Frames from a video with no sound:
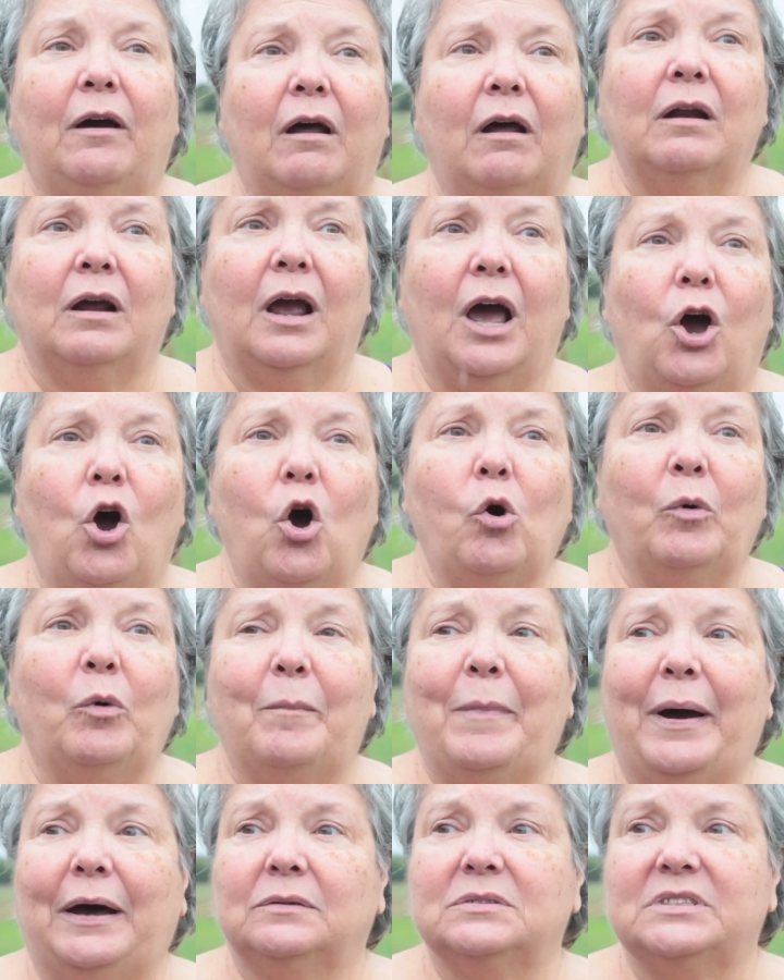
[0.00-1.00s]
daughter got home
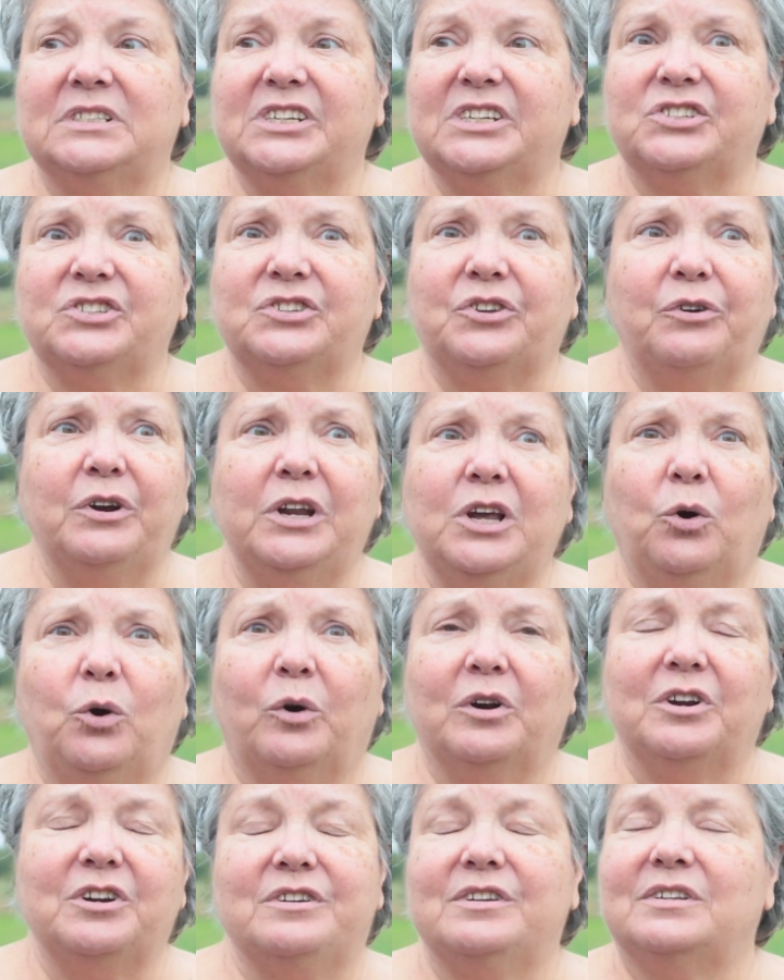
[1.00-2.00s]
about 6:30,
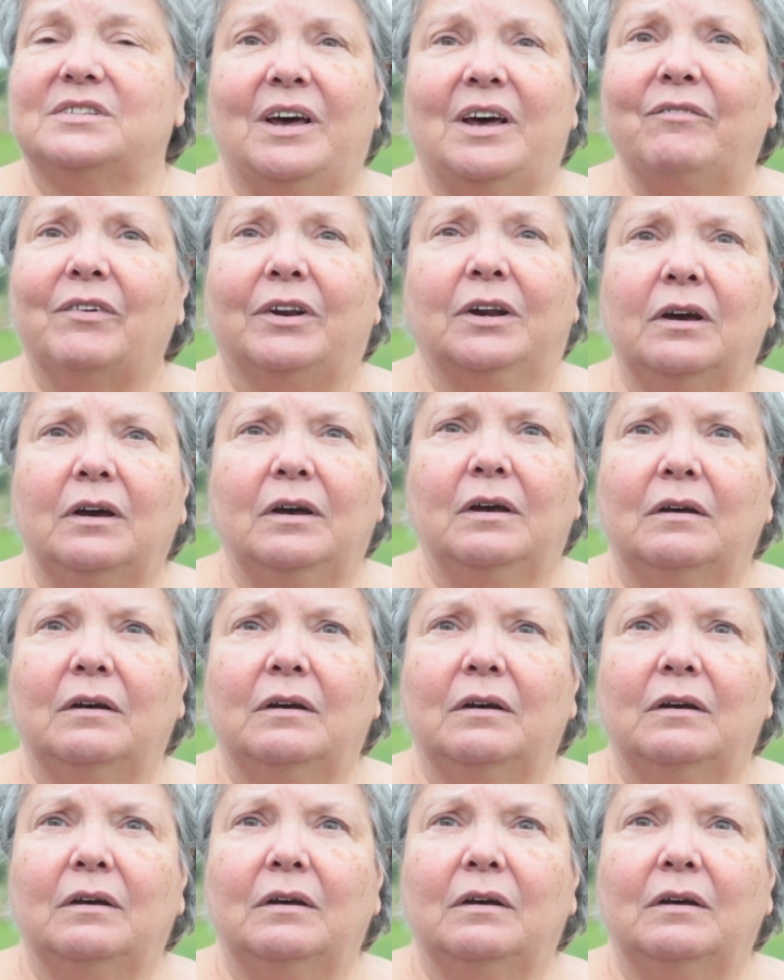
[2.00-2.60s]
quarter to 7.